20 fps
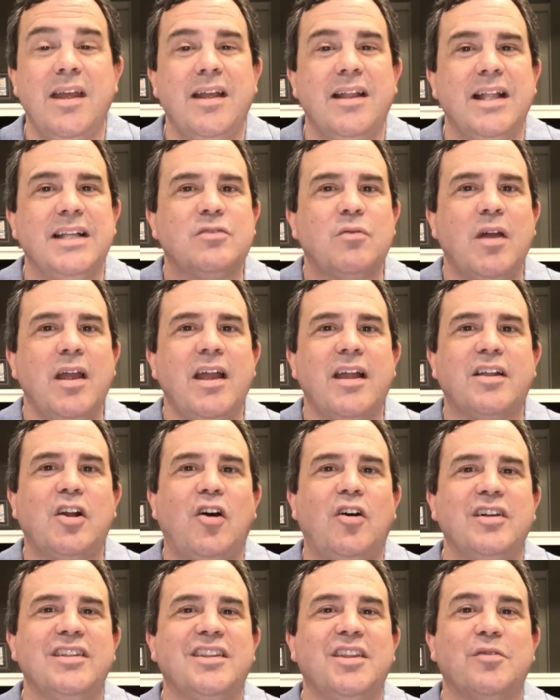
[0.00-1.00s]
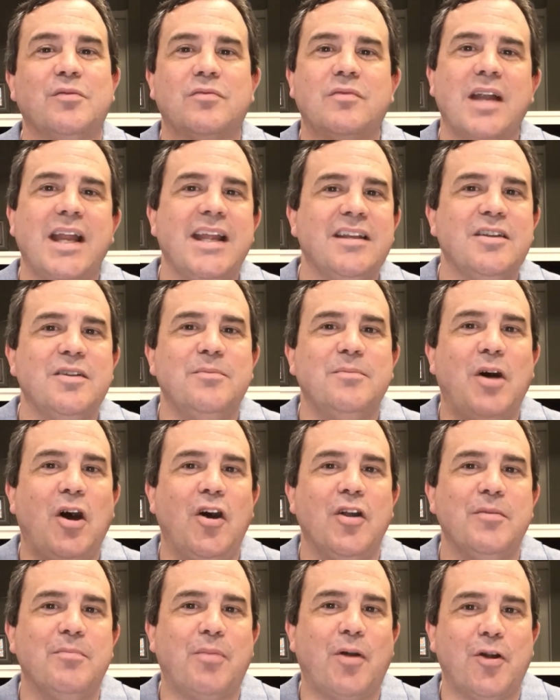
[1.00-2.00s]
That's why I call it the random
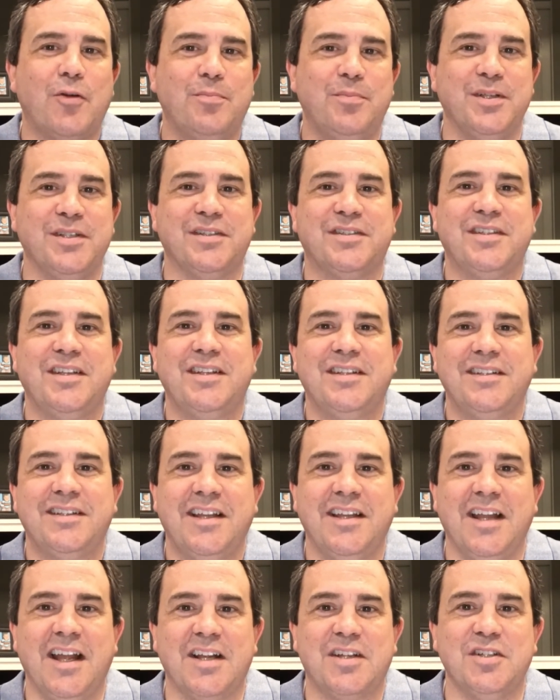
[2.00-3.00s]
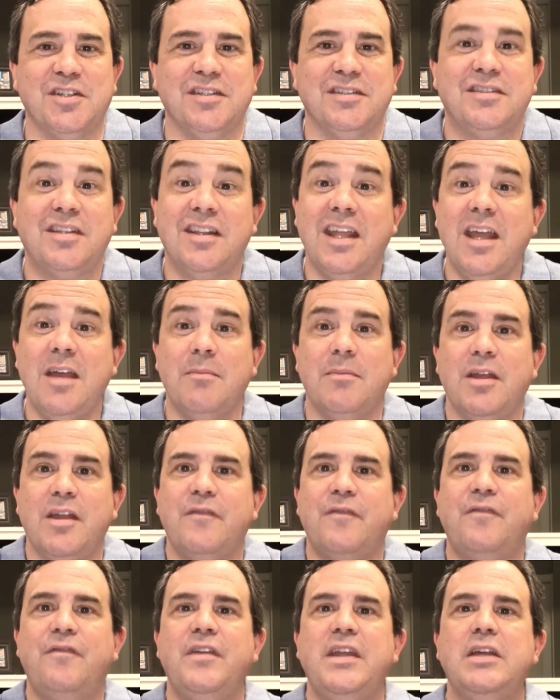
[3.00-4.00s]
on purpose connection. To them, it
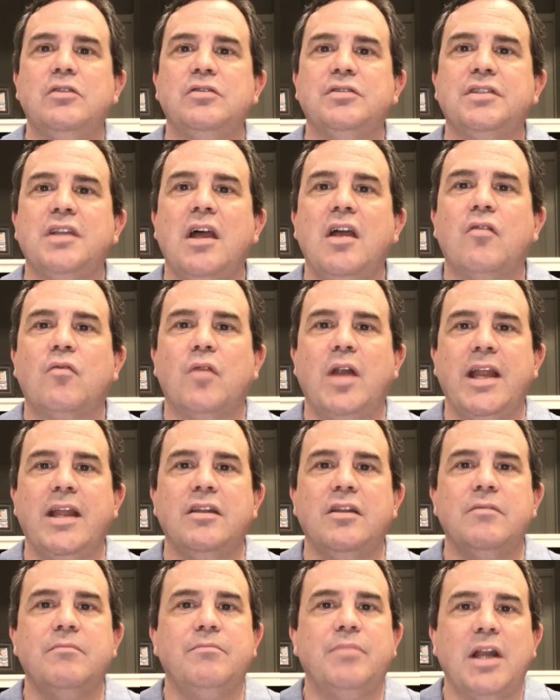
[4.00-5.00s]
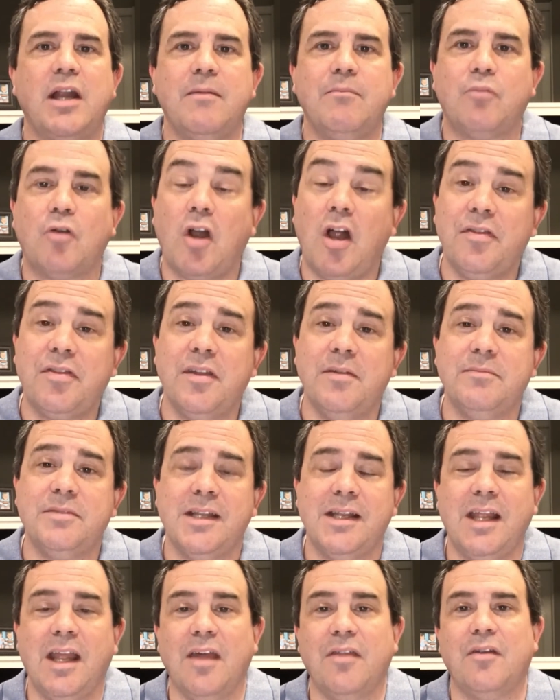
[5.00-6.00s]
feels random, but I brought them
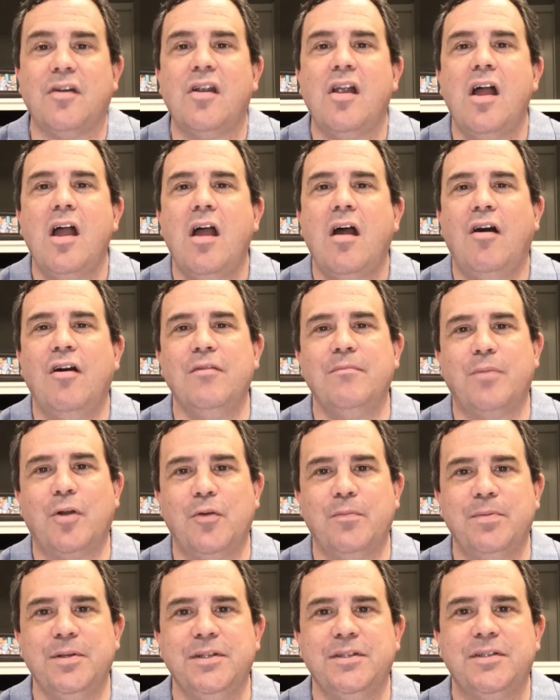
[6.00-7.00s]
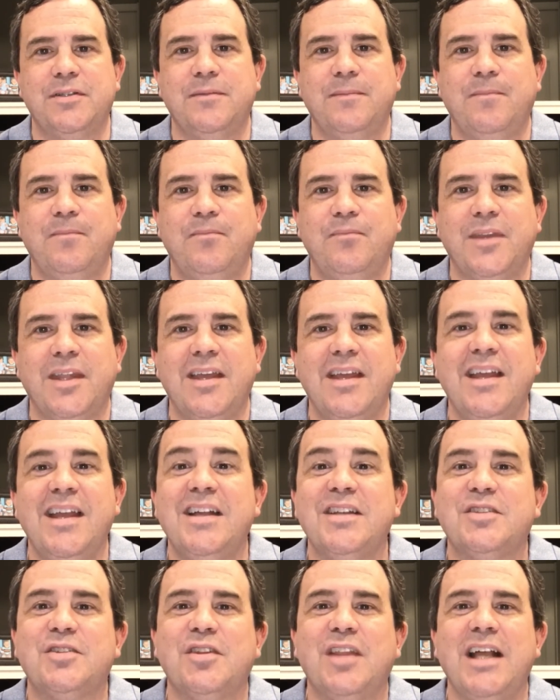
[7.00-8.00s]
together on purpose.
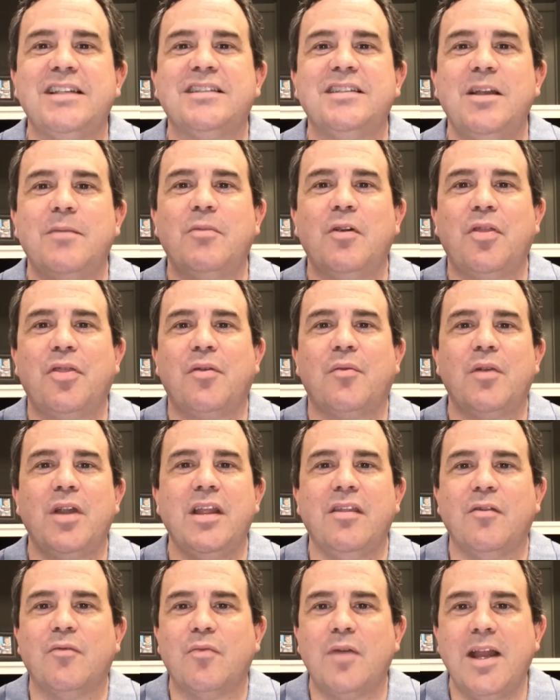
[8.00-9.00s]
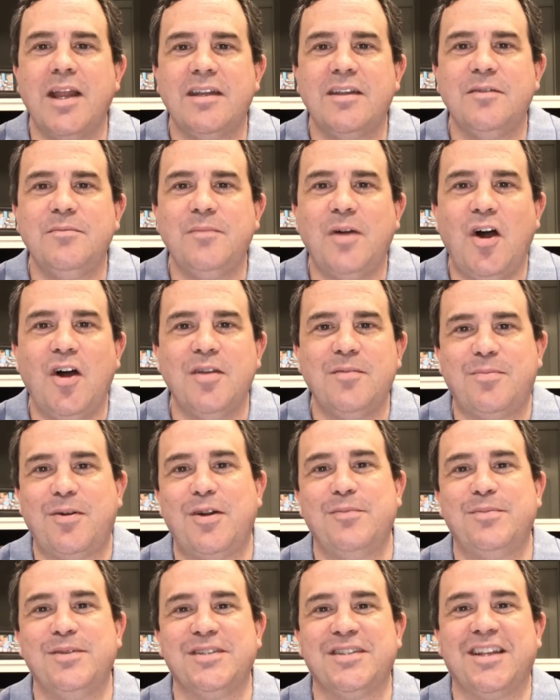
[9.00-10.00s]
So that's number 3, the random on
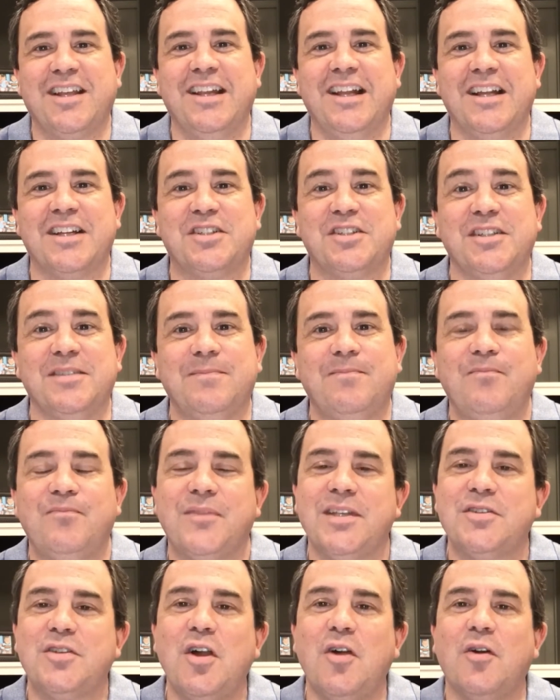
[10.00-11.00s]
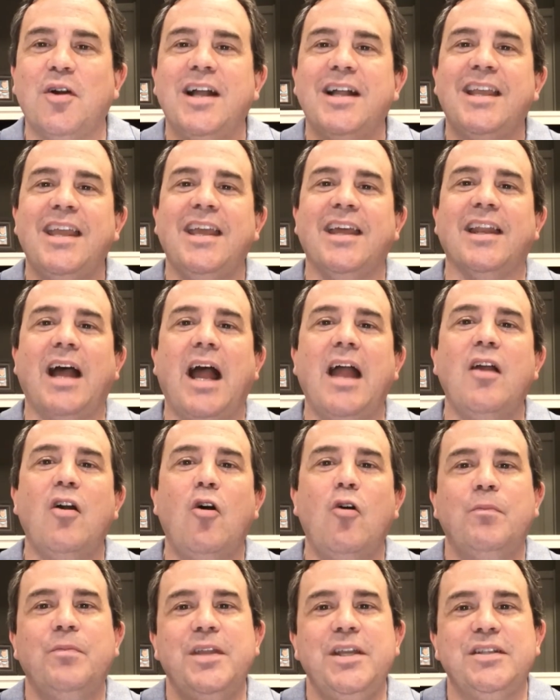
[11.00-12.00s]
purpose connection. So again, I
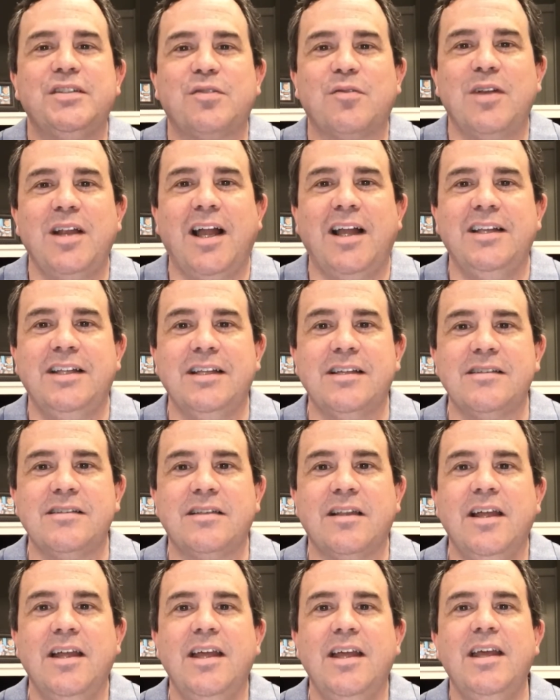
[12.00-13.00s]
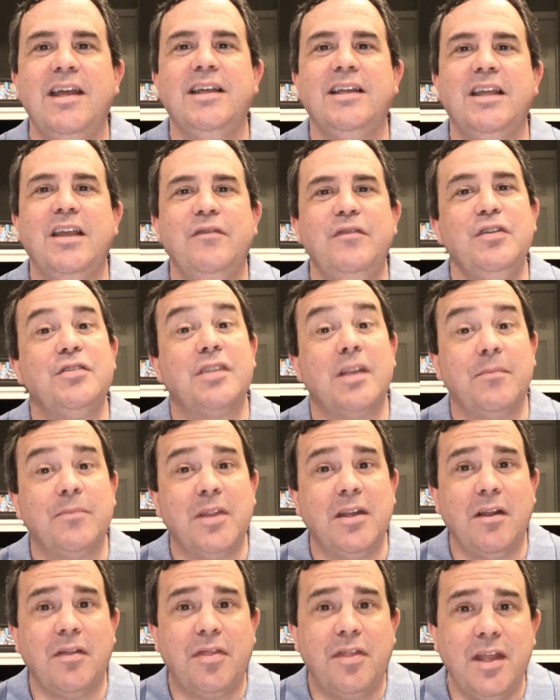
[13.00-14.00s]
hope these 3 ideas give you
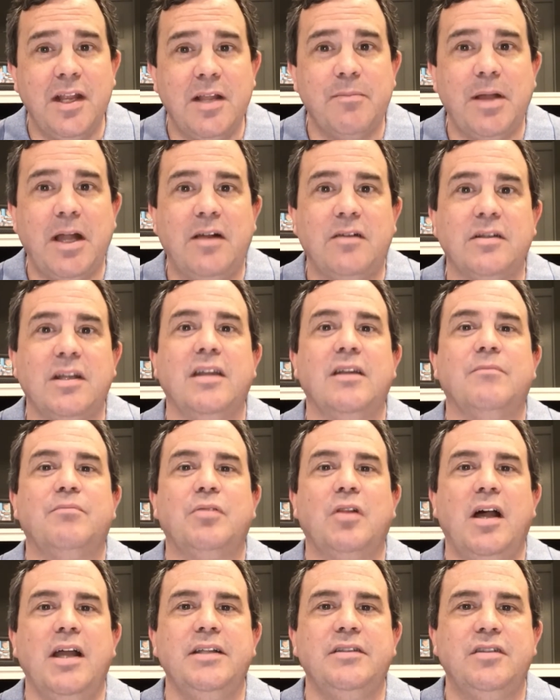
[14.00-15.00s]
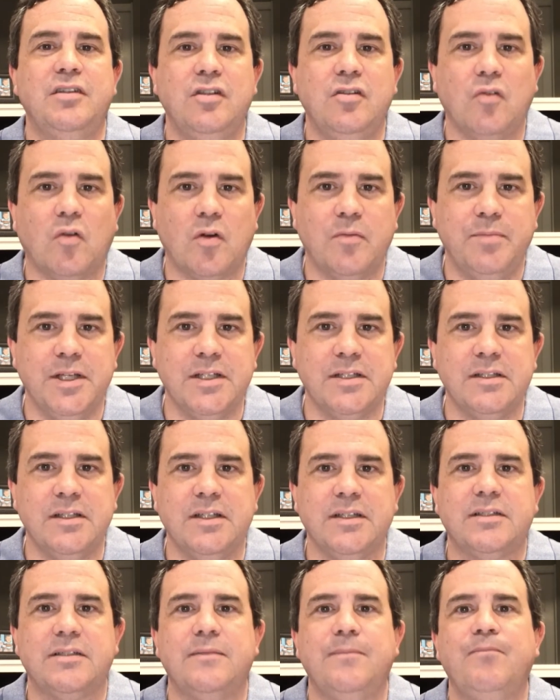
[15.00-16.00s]
something to think about and apply to your
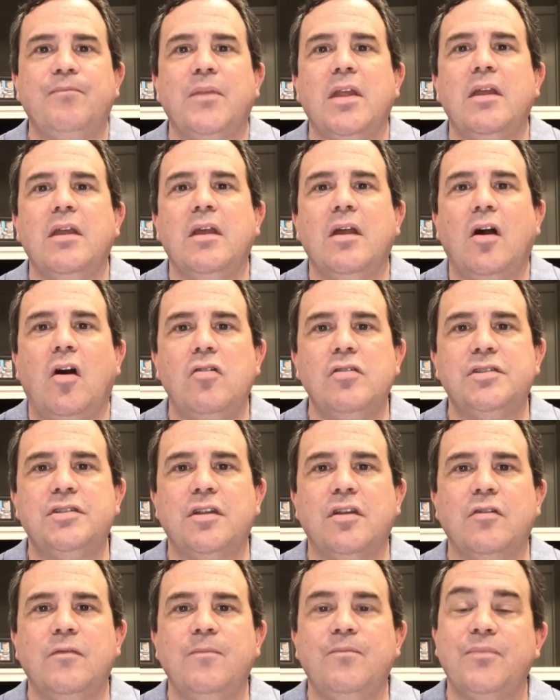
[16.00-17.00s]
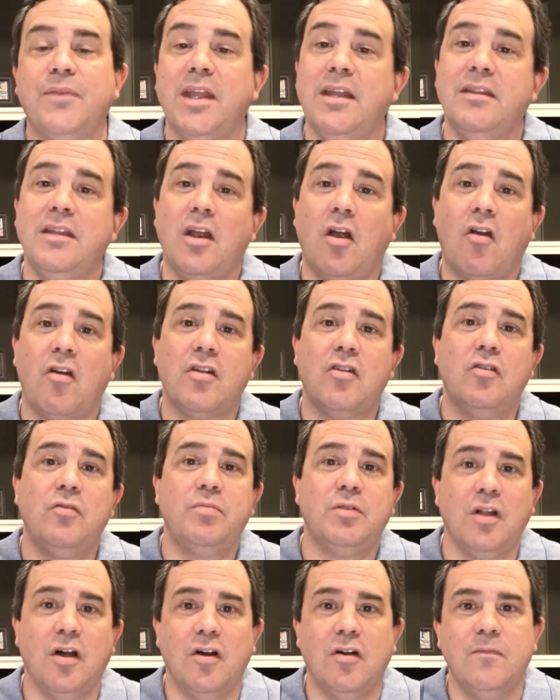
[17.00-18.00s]
business. Also, in the article
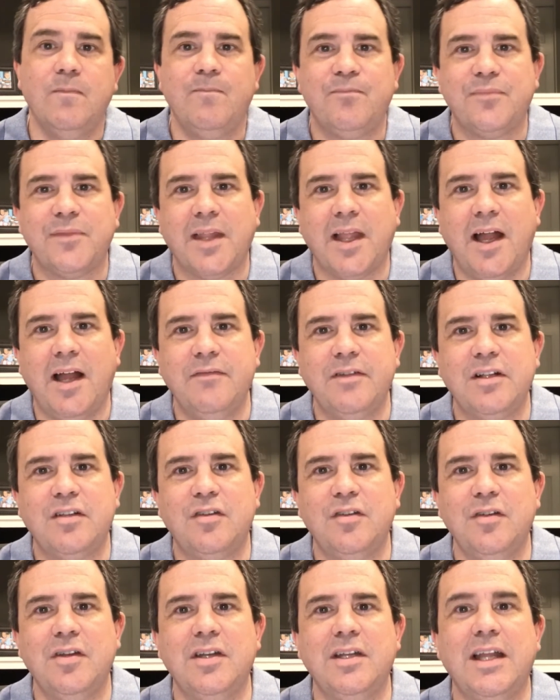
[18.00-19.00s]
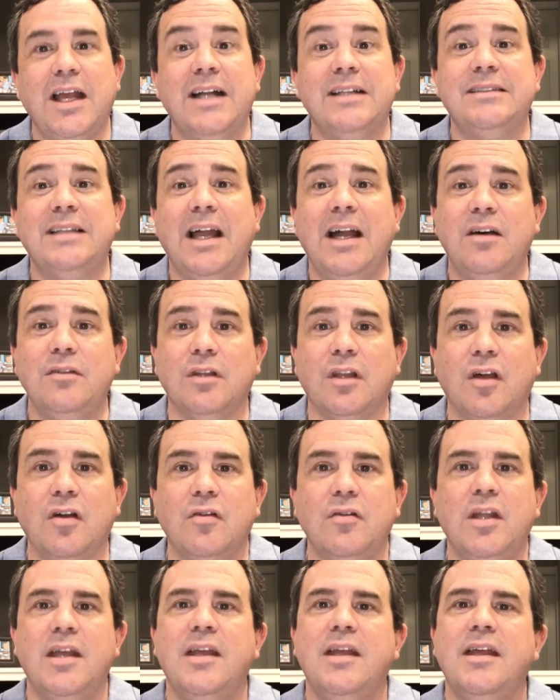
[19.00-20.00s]
below, I've included a
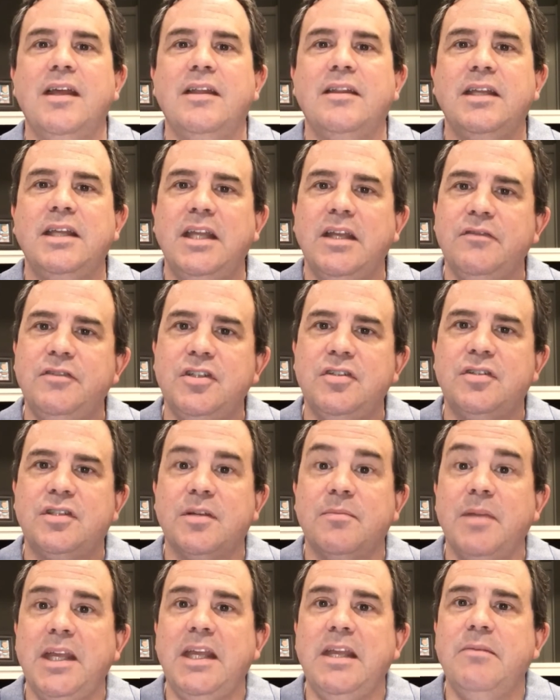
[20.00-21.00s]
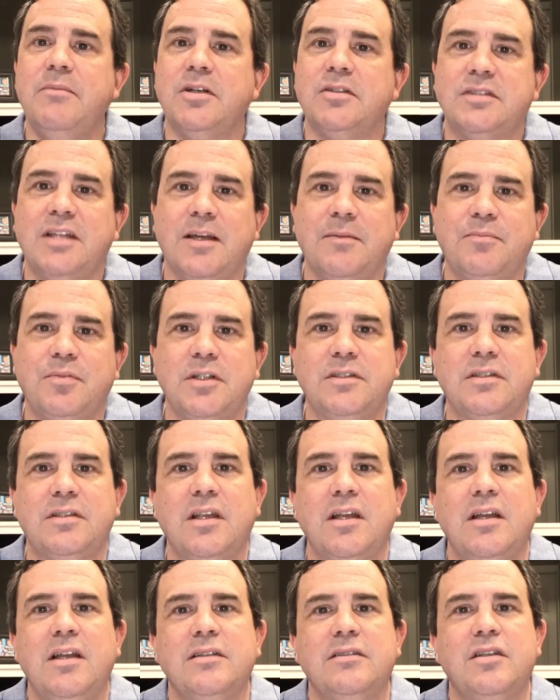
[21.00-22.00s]
download that gives you some email templates
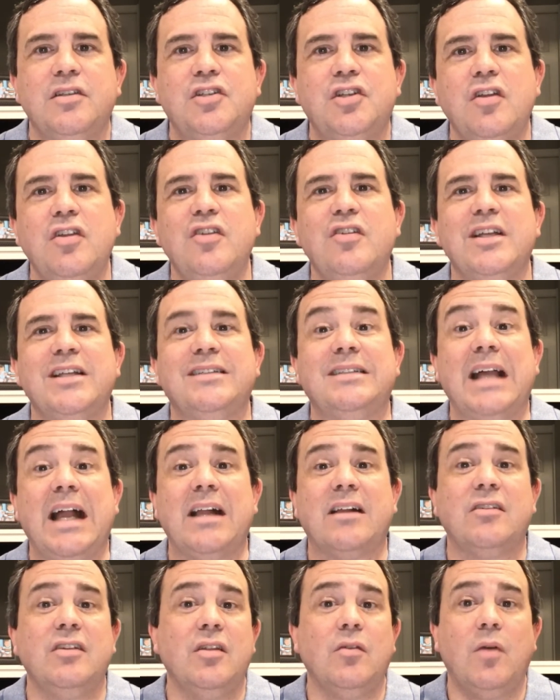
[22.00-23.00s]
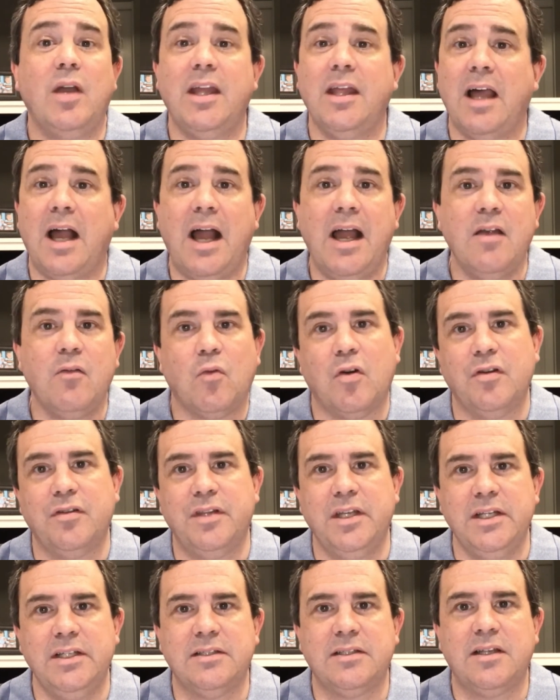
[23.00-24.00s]
to show you exactly the way that I word
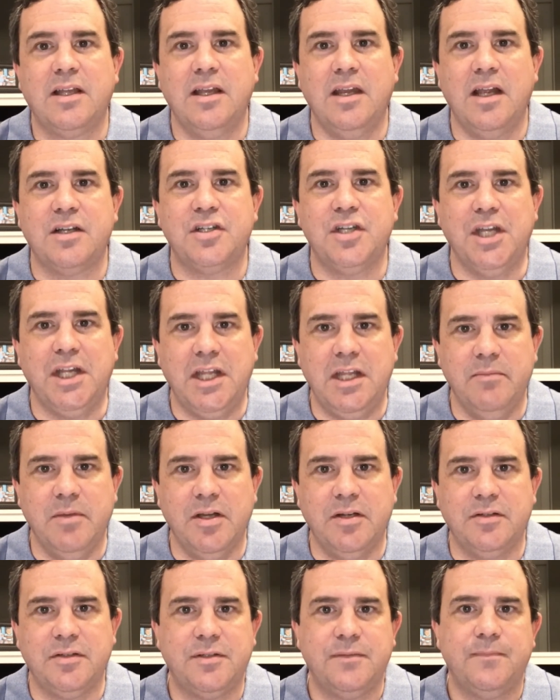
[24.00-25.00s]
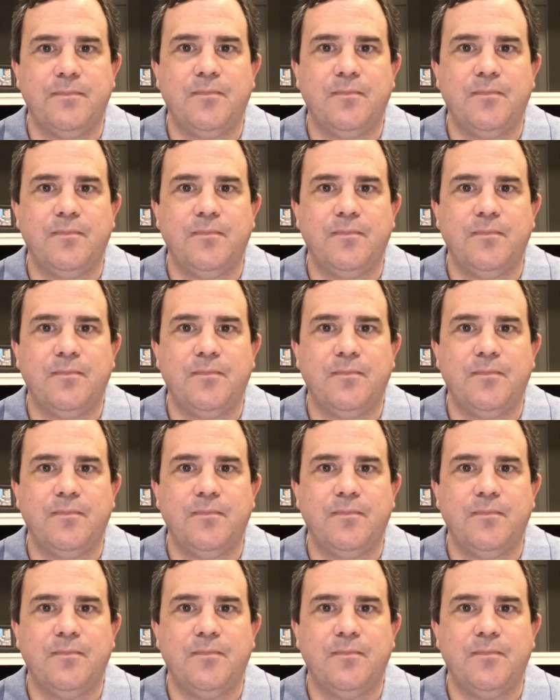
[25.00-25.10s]
these connection emails.